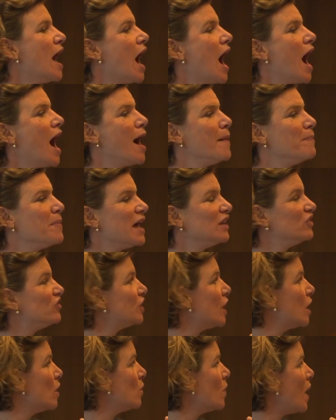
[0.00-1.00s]
And
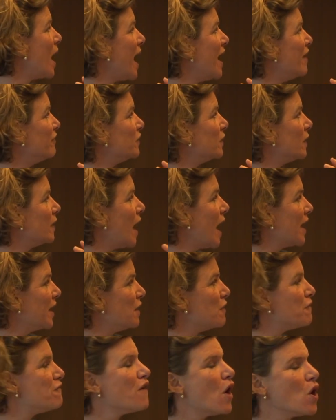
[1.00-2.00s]
so I'm going
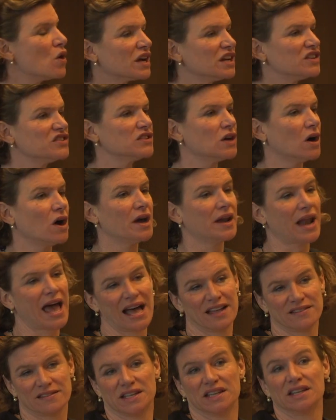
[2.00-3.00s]
to focus on,
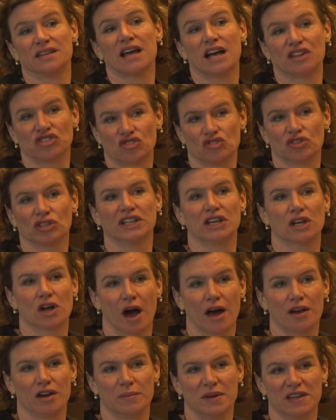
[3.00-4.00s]
as an industrial
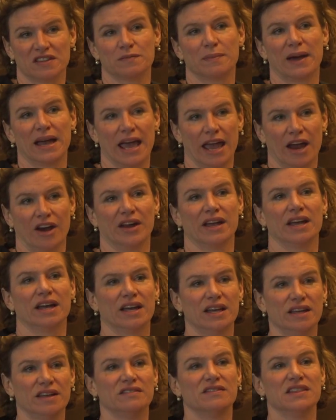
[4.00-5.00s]
economist, my area
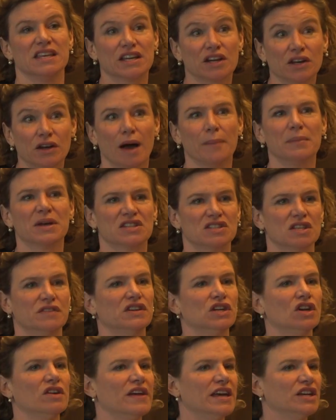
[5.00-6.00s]
is the economics of
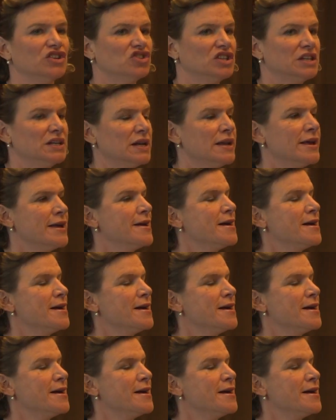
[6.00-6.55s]
innovation.